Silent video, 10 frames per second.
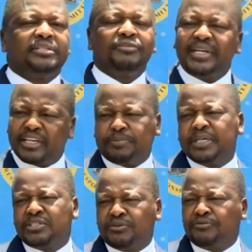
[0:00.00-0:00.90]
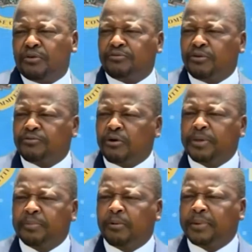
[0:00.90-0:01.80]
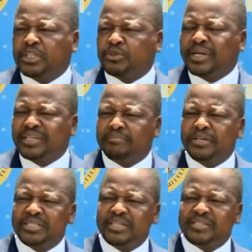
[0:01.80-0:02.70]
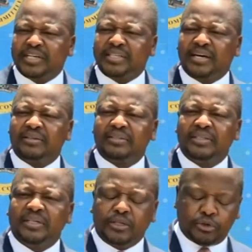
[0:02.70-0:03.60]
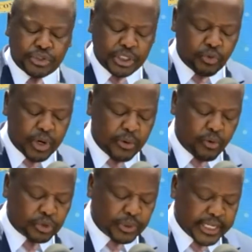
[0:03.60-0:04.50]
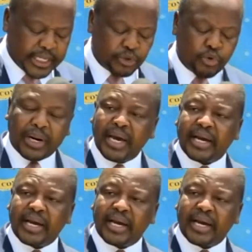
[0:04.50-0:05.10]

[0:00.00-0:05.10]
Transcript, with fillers: it's very expensive for, for, for people, particularly in the business sector to see wh what we can do.